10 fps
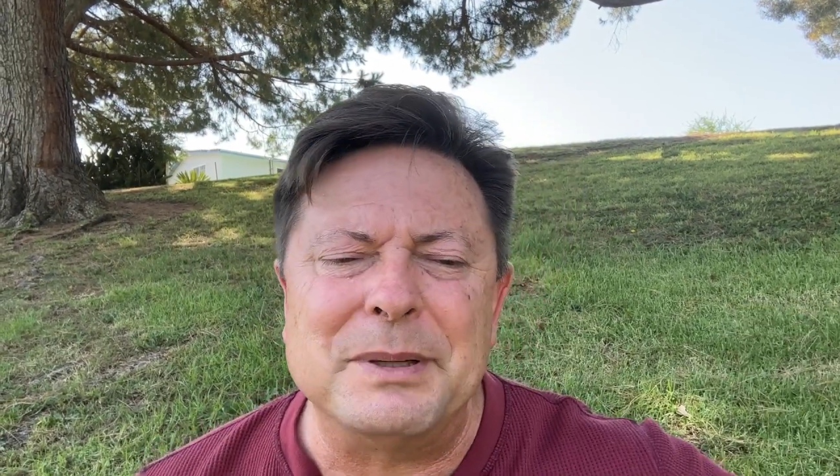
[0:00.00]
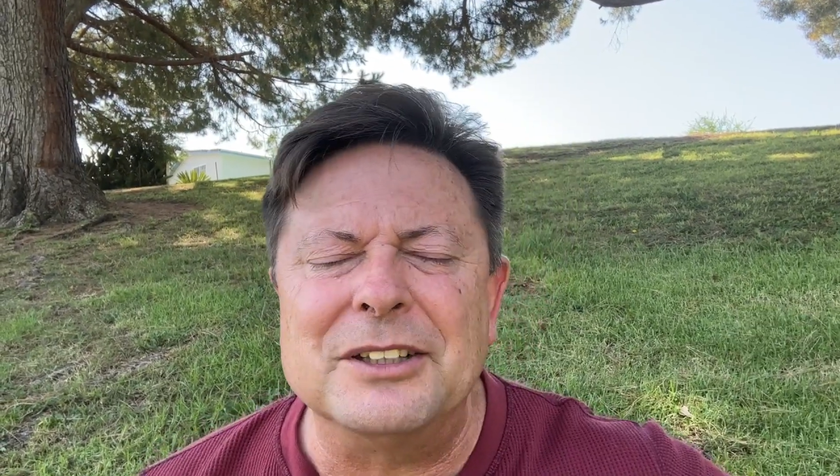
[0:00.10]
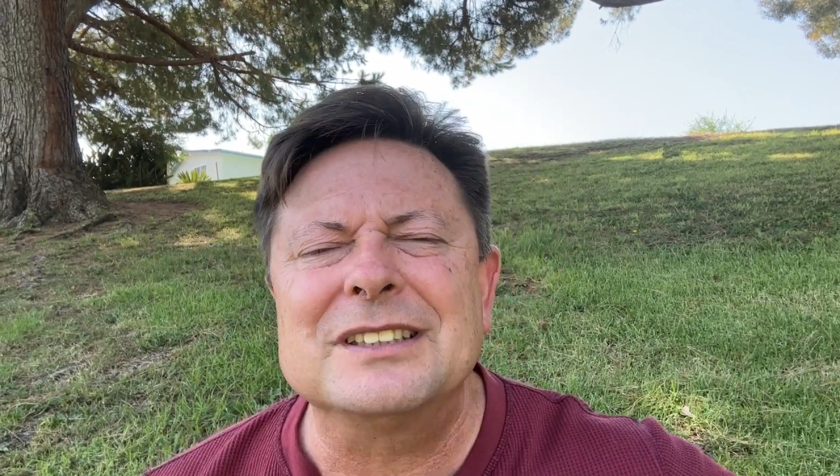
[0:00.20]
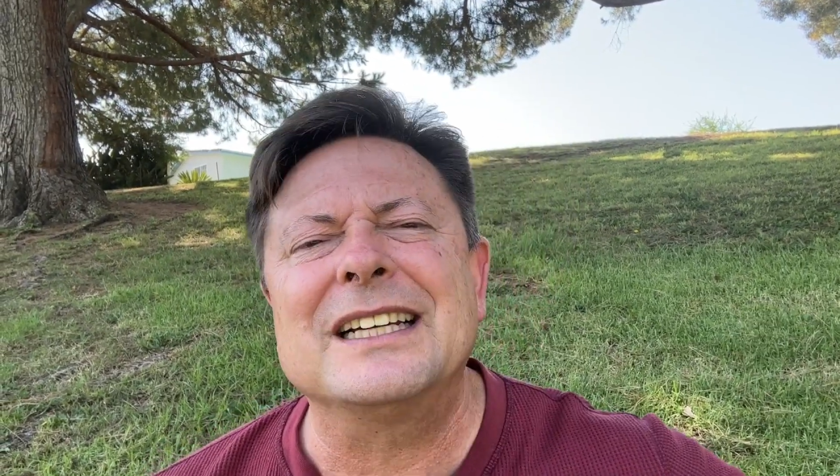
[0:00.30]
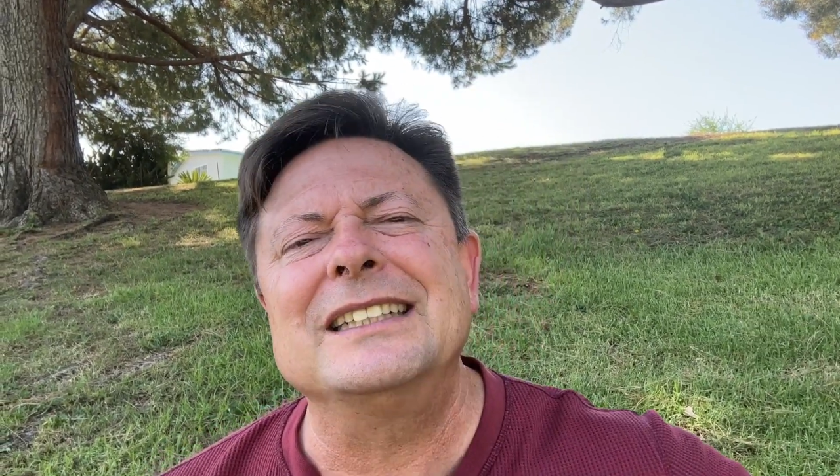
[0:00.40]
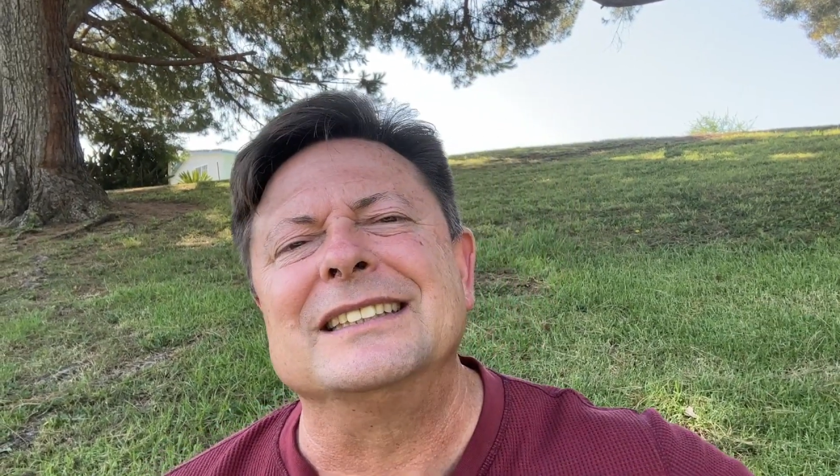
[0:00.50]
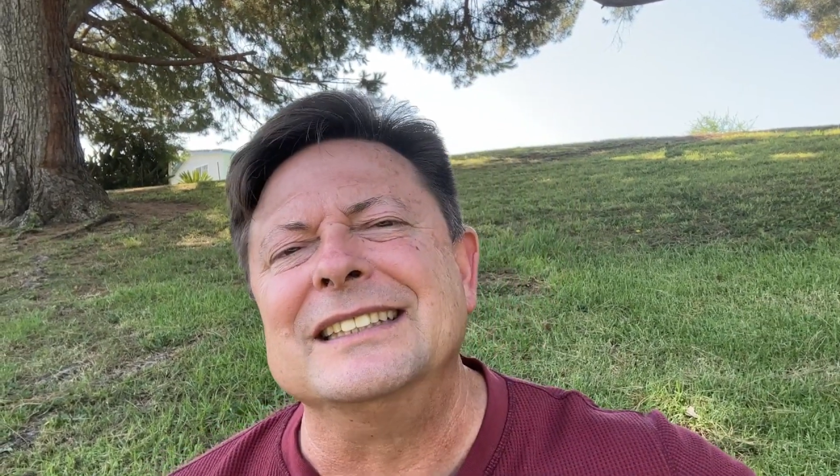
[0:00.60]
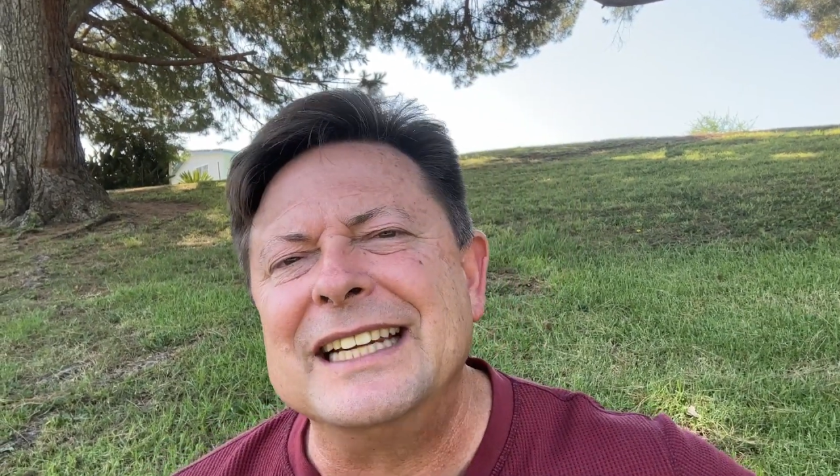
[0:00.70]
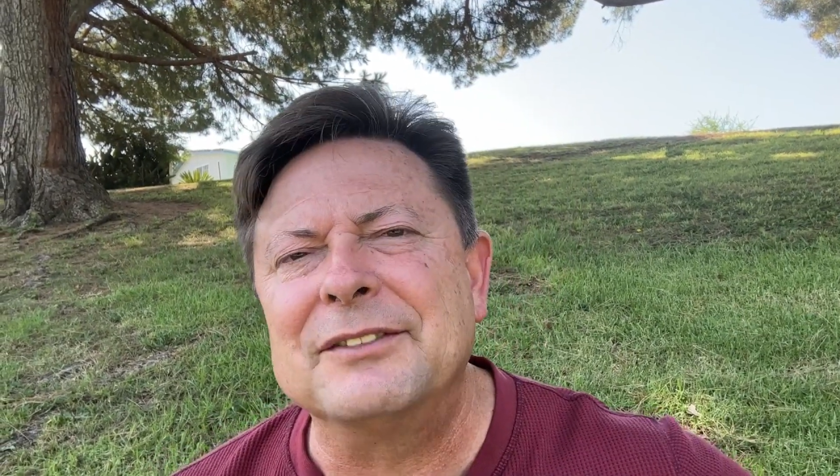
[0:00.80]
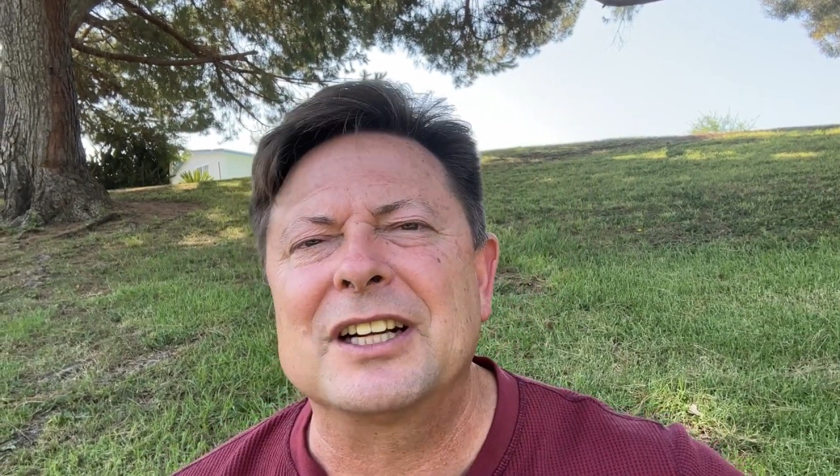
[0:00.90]
parasites
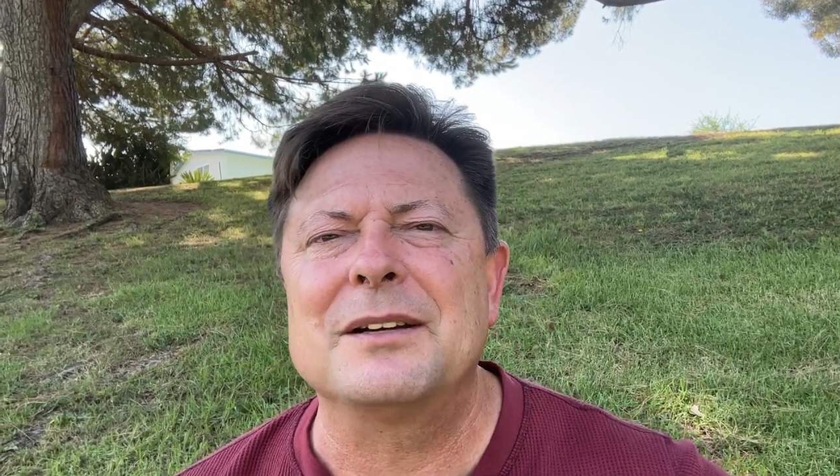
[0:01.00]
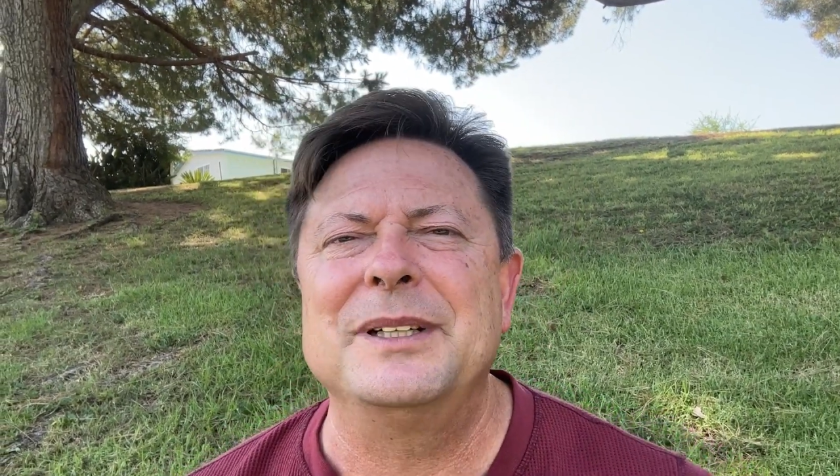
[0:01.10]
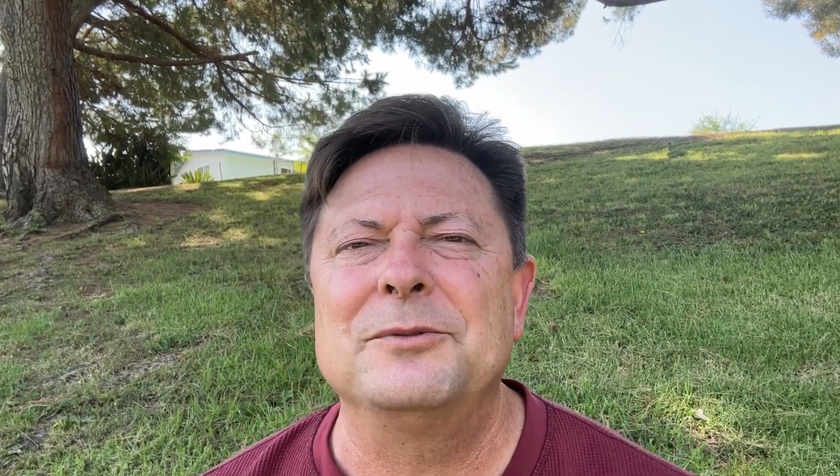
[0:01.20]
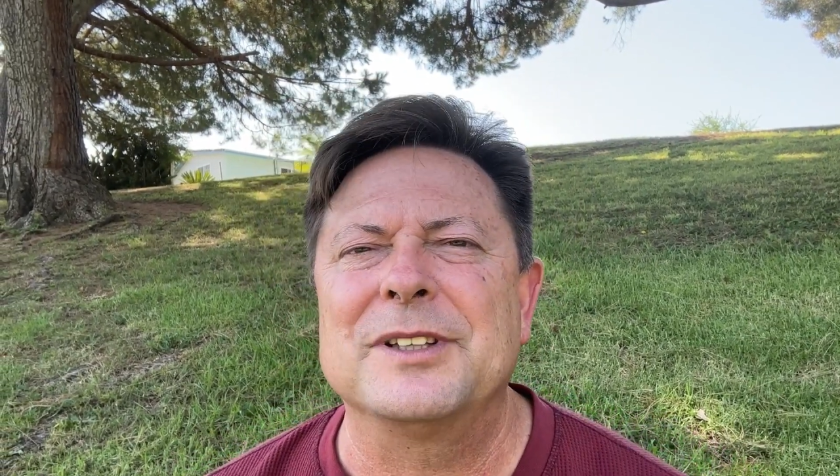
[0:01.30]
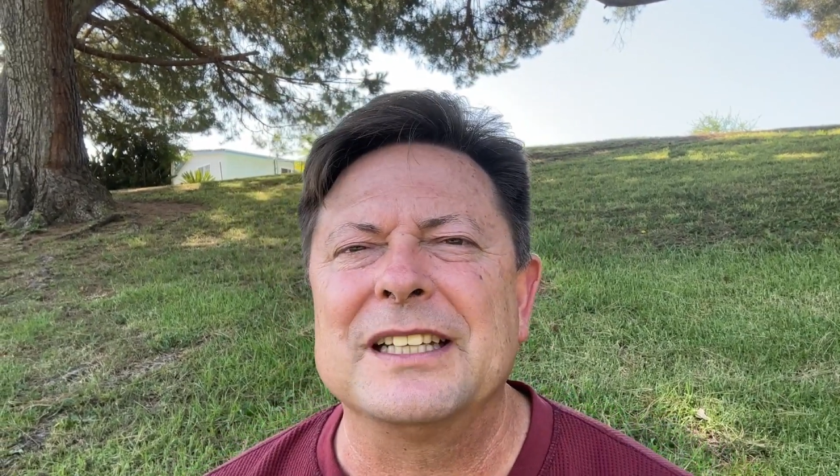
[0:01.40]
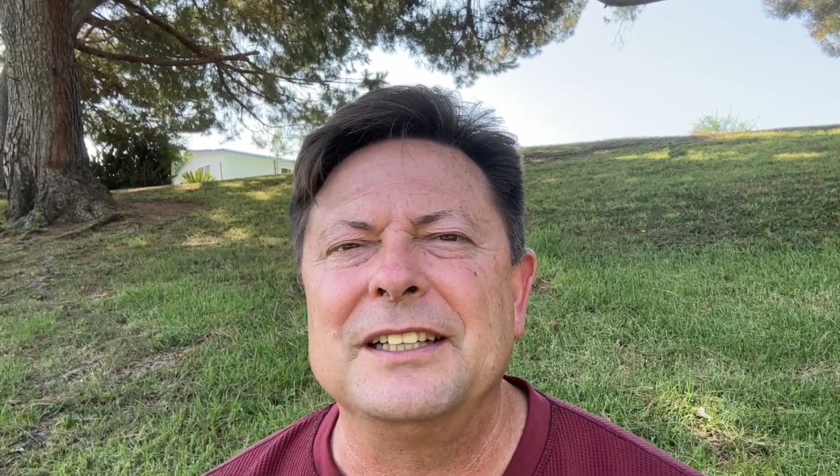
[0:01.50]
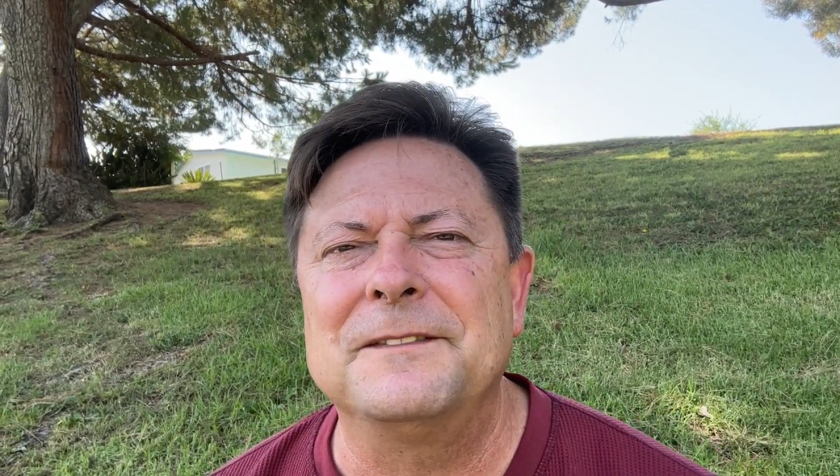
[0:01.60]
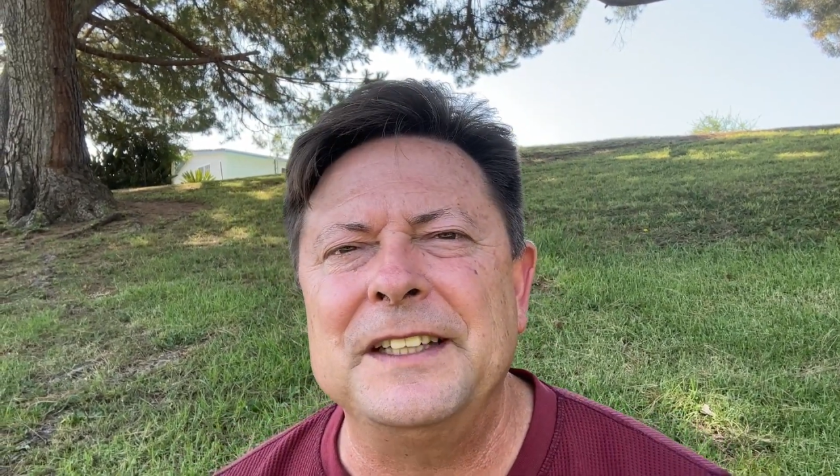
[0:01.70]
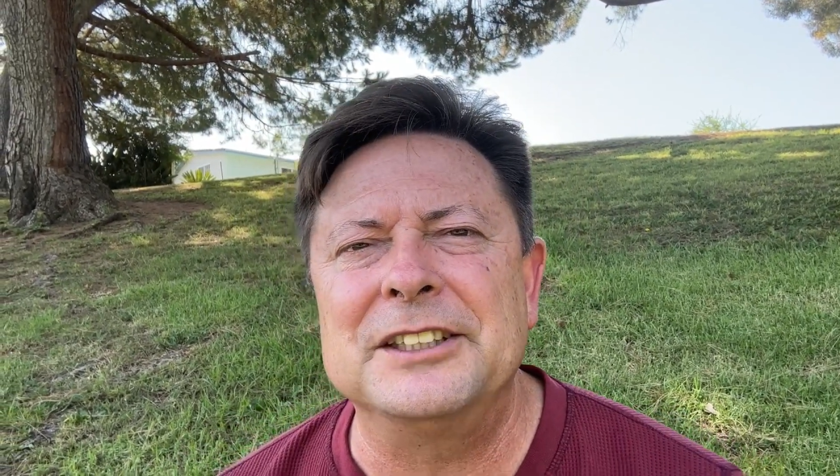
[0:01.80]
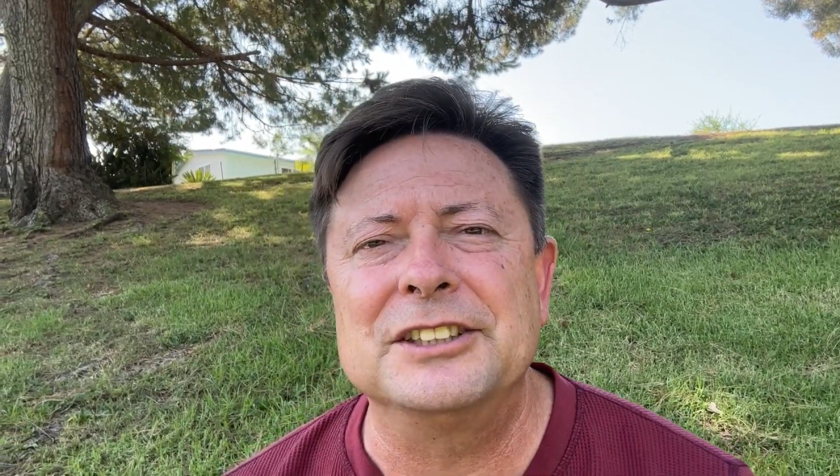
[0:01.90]
never come in with any
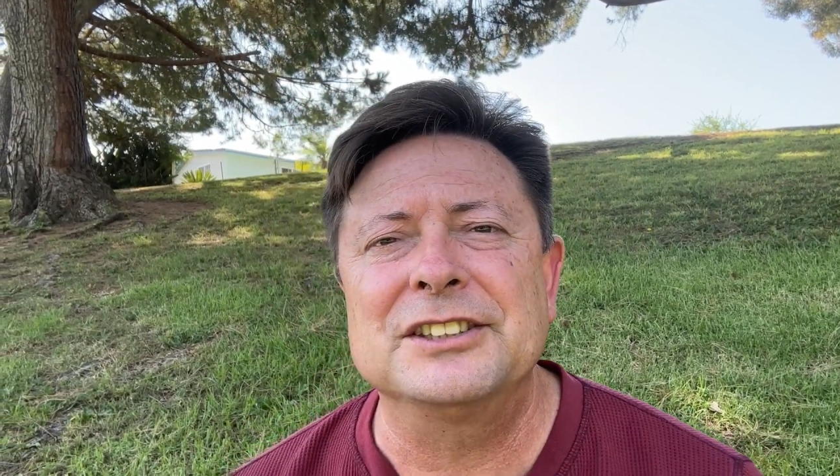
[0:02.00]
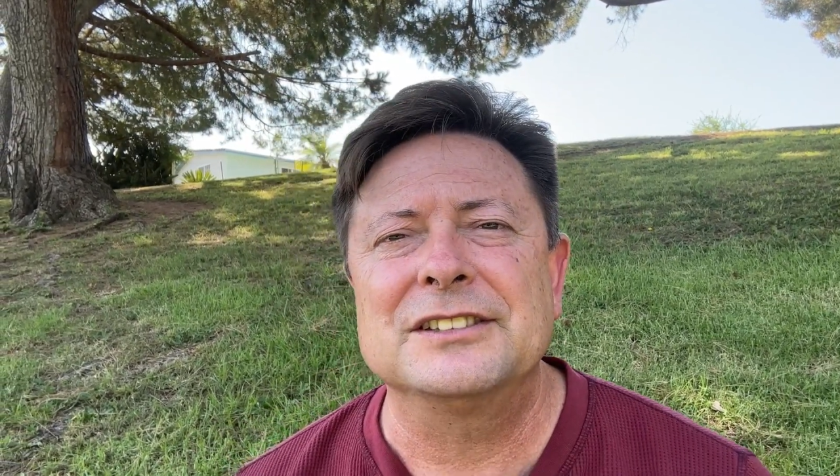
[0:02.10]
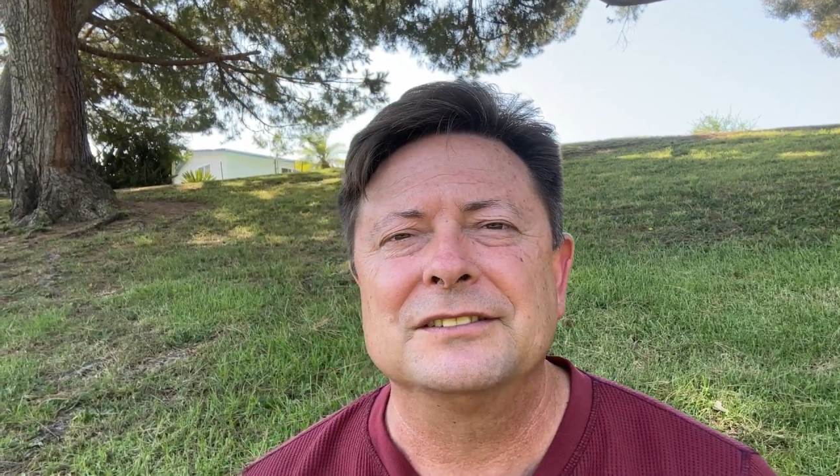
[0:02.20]
feeders?